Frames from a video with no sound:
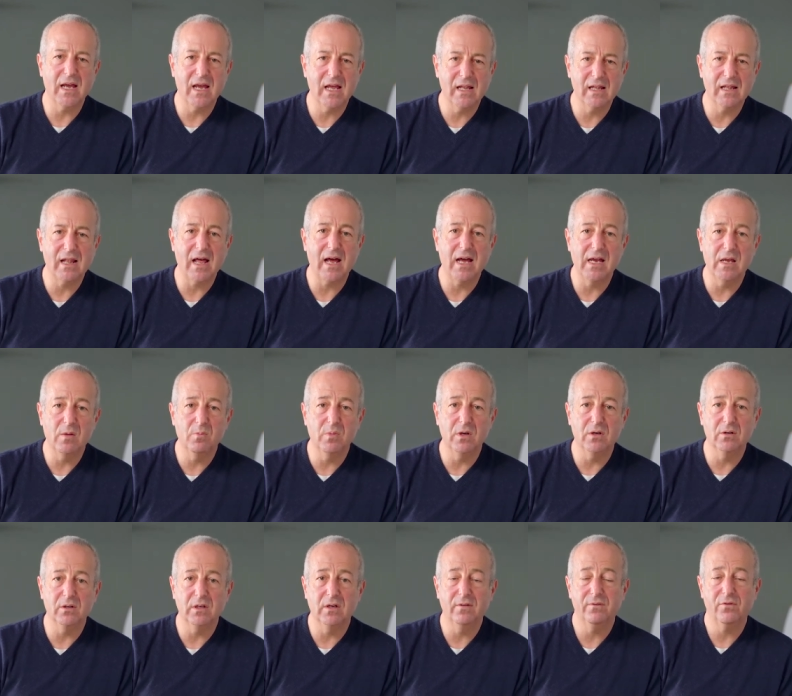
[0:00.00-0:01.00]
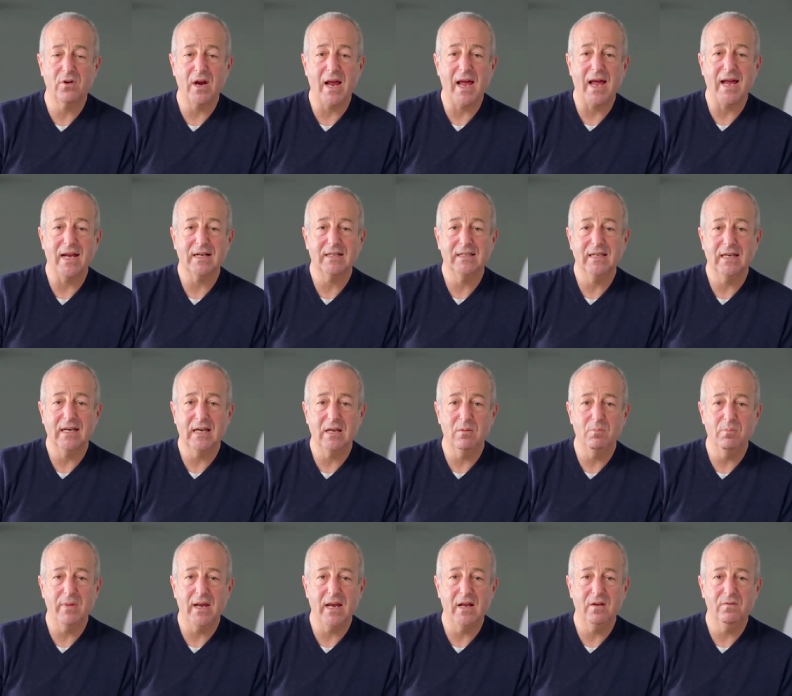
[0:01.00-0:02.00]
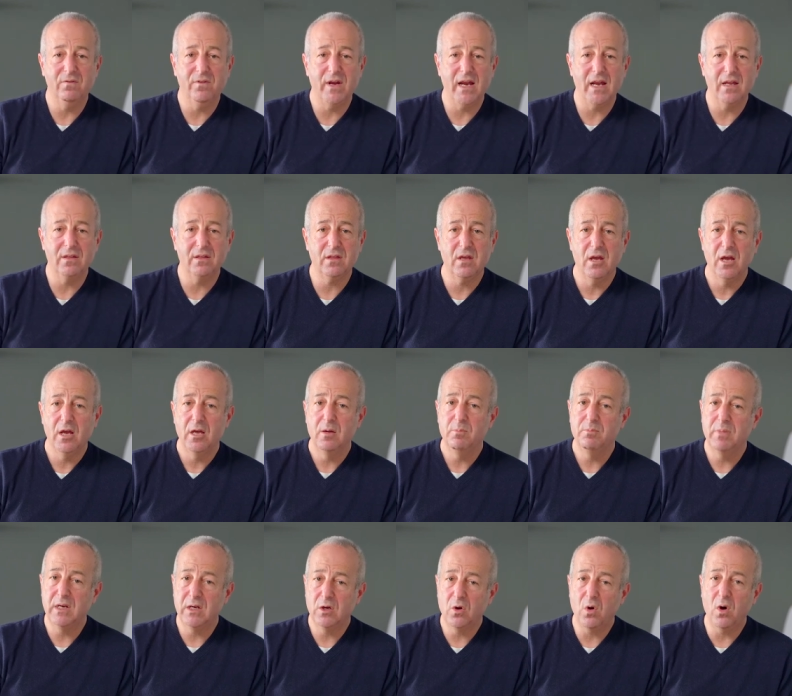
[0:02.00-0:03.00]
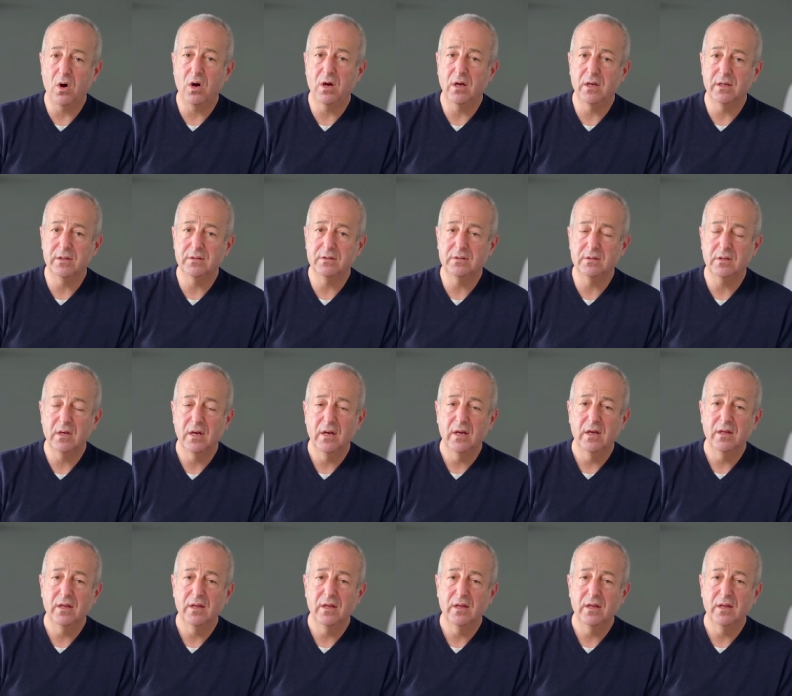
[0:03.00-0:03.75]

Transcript: and liability for acting in bad faith because